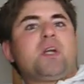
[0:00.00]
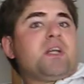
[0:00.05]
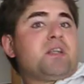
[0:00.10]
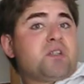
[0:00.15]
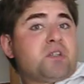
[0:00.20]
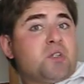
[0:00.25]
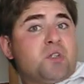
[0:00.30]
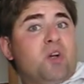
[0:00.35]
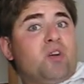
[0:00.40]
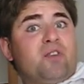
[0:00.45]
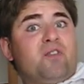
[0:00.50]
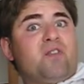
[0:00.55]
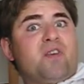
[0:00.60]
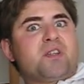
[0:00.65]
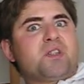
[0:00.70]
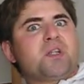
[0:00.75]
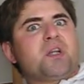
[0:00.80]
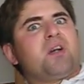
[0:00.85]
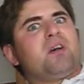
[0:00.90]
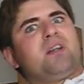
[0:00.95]
that is
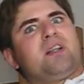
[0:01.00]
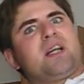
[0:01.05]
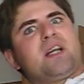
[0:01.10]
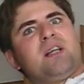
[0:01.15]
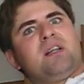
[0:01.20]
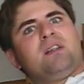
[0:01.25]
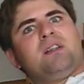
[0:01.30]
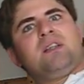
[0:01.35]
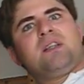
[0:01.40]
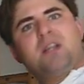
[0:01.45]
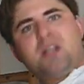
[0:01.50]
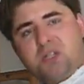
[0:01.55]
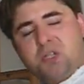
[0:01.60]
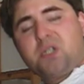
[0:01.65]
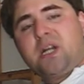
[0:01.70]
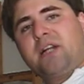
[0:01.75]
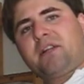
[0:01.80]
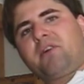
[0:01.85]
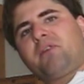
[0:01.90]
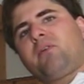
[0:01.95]
non-physically, it's
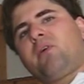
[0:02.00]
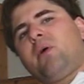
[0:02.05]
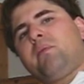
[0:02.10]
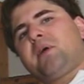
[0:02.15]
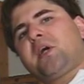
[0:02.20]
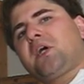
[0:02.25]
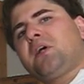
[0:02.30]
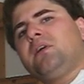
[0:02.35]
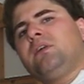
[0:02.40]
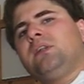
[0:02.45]
static roaming.